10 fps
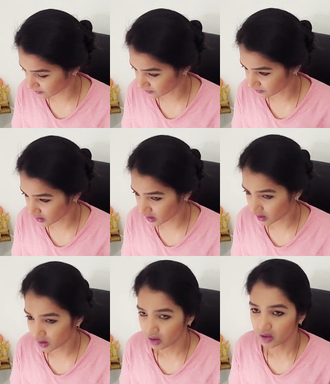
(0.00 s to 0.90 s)

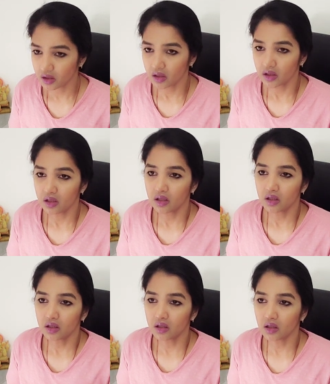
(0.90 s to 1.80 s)

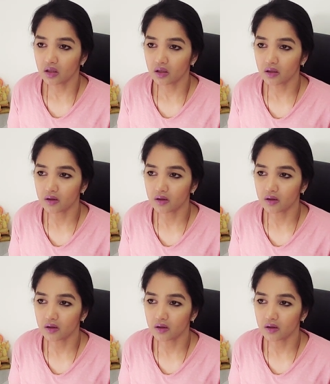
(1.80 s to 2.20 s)
(no one is talking)